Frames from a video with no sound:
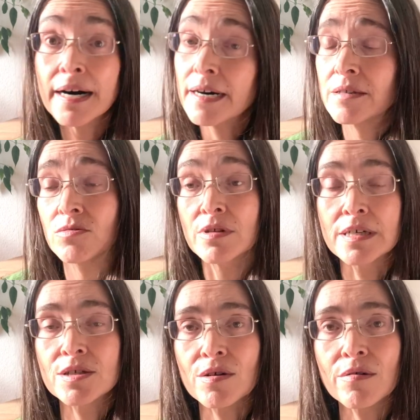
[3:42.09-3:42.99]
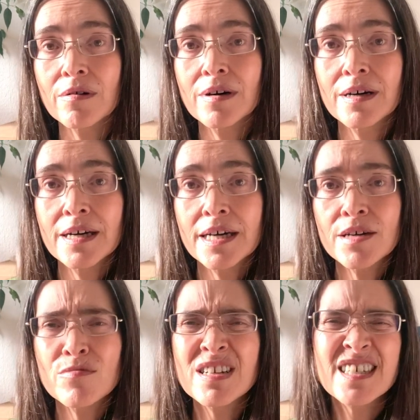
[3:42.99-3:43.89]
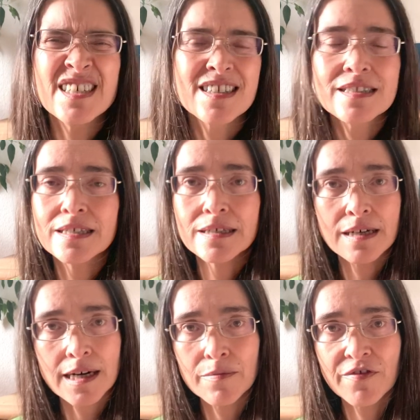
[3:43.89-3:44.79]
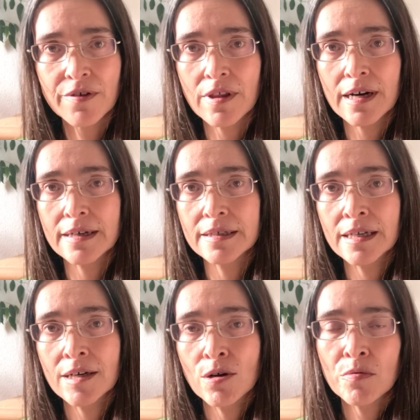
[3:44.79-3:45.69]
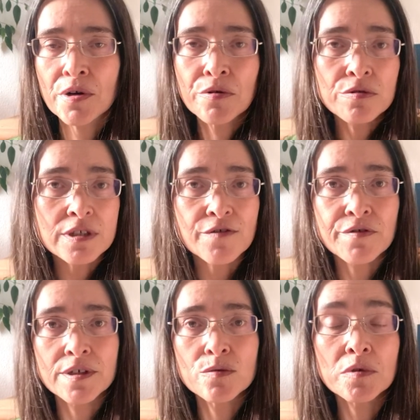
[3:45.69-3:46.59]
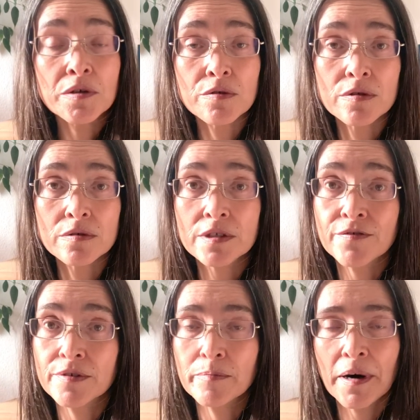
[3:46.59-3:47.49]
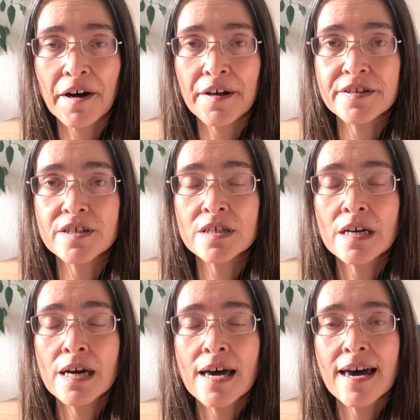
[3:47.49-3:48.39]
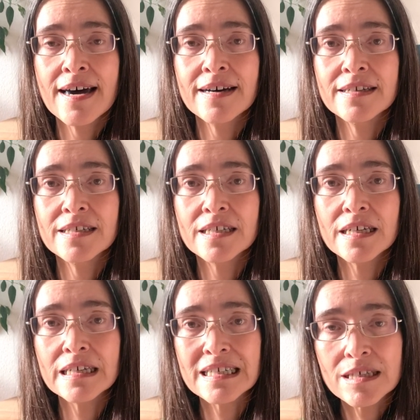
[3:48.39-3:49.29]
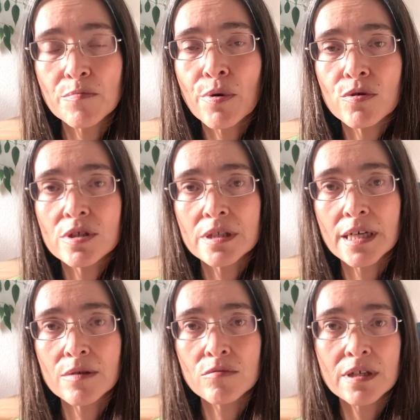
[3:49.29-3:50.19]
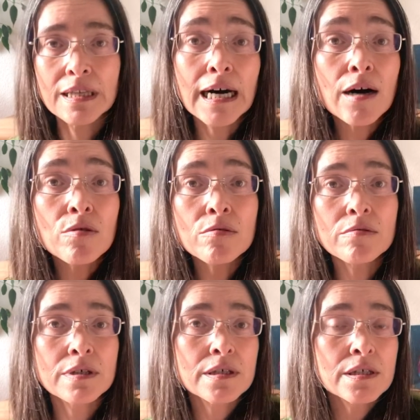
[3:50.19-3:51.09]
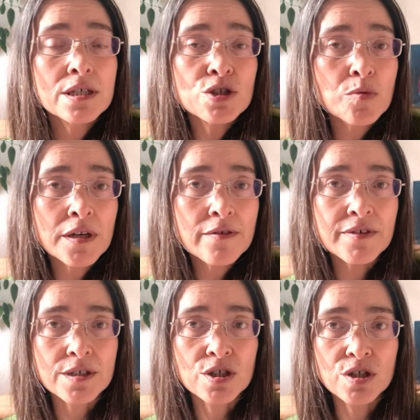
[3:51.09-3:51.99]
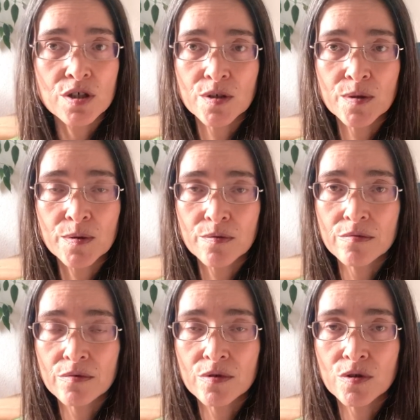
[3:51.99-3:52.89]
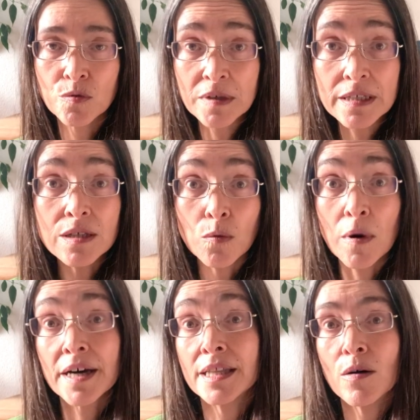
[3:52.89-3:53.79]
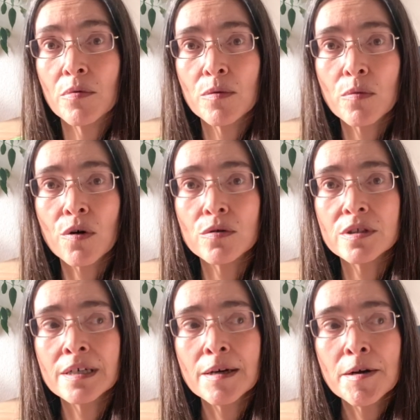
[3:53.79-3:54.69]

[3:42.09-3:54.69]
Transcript: I don't think so. It really isn't the time for that. We are all different, we are all on different paths, and it is important that we allow each one of us to eat the way that we want.